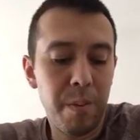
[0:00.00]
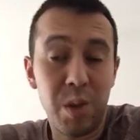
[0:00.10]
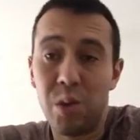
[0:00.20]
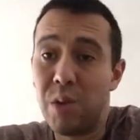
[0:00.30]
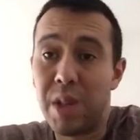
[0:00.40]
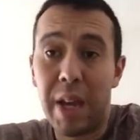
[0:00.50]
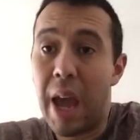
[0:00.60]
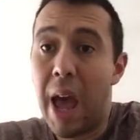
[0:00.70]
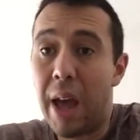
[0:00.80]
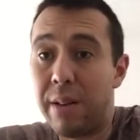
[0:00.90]
as soon as I
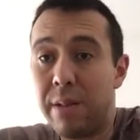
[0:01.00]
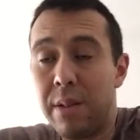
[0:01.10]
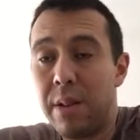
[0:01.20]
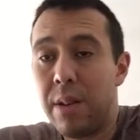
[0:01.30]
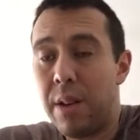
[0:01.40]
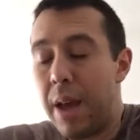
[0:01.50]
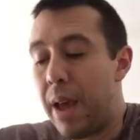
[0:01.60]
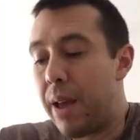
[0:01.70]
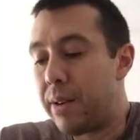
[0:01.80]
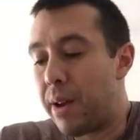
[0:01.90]
can.
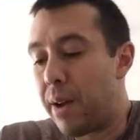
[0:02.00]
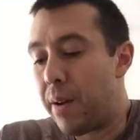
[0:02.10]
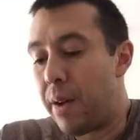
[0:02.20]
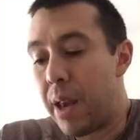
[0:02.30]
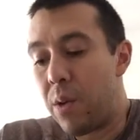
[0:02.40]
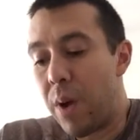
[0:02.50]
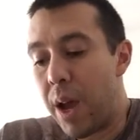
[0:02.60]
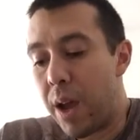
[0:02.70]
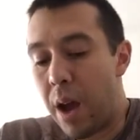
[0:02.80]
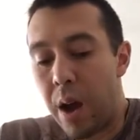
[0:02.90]
And
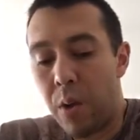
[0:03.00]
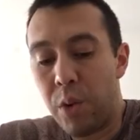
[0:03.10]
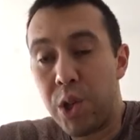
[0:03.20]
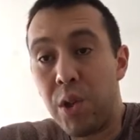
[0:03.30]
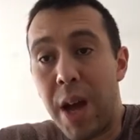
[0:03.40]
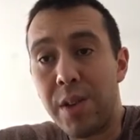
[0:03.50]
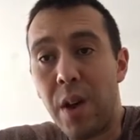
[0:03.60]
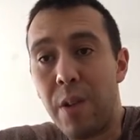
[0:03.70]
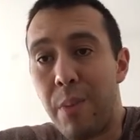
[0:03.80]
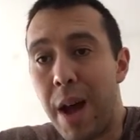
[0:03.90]
anyway, wish you guys
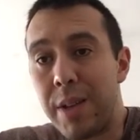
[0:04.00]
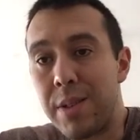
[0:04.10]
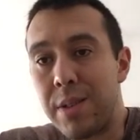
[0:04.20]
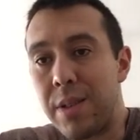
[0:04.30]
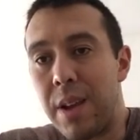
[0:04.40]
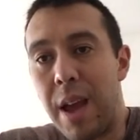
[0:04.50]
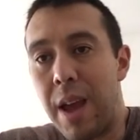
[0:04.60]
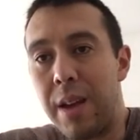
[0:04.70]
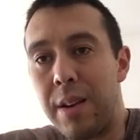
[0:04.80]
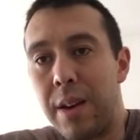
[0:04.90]
all the best,
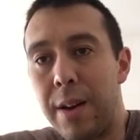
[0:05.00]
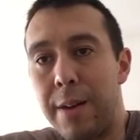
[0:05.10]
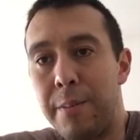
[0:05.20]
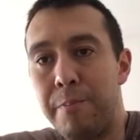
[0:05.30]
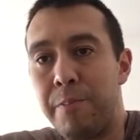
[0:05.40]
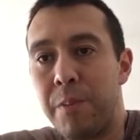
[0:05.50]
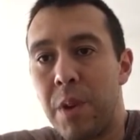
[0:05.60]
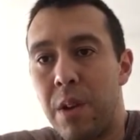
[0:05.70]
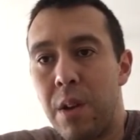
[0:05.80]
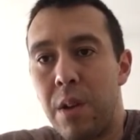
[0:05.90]
and
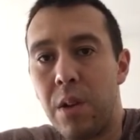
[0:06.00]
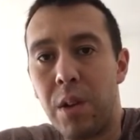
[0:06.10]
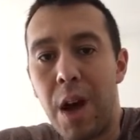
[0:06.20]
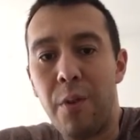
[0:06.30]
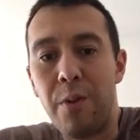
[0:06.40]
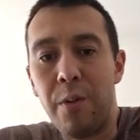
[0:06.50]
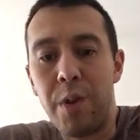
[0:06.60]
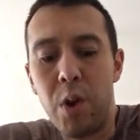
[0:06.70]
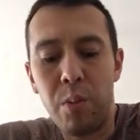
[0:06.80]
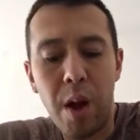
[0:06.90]
look out for
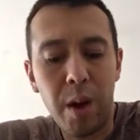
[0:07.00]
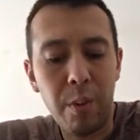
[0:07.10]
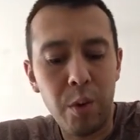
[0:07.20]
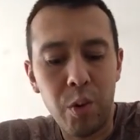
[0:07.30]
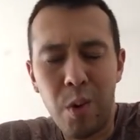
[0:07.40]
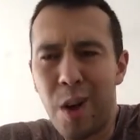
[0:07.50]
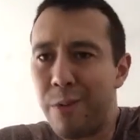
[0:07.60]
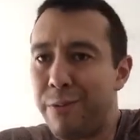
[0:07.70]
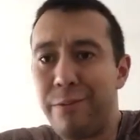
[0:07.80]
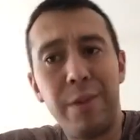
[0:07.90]
video blog number
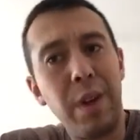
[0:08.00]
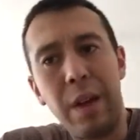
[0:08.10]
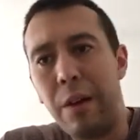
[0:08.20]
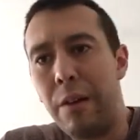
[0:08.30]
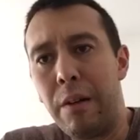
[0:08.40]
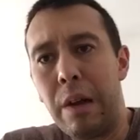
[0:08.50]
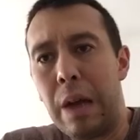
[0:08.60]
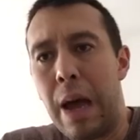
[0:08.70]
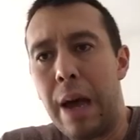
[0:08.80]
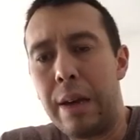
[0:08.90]
12
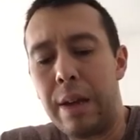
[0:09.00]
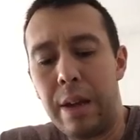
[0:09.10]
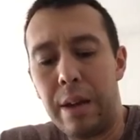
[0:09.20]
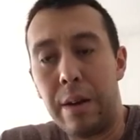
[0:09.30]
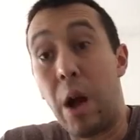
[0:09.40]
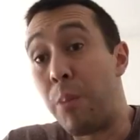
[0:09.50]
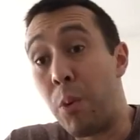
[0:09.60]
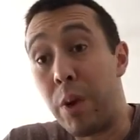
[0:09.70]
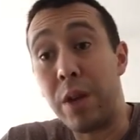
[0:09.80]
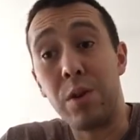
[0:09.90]
here in a
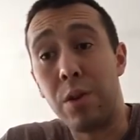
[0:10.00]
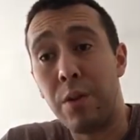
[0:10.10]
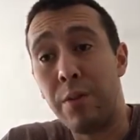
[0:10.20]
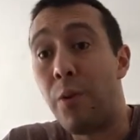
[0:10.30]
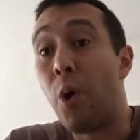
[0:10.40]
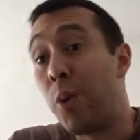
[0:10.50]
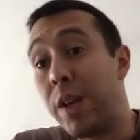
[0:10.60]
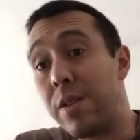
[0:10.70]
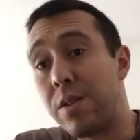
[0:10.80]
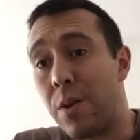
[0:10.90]
couple weeks or 4
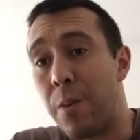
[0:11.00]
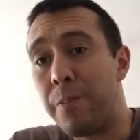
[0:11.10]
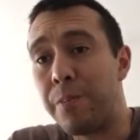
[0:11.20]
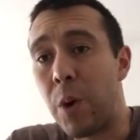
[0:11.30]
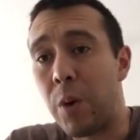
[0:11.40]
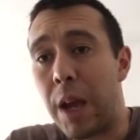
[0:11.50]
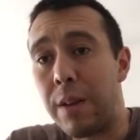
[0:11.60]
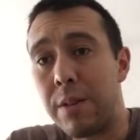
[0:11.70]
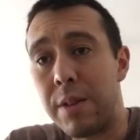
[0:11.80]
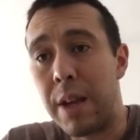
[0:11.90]
weeks. So,
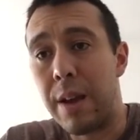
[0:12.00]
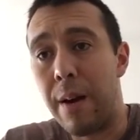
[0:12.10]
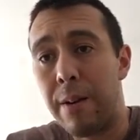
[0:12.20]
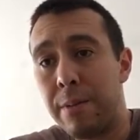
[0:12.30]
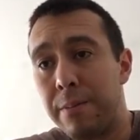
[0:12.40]
okay, take care.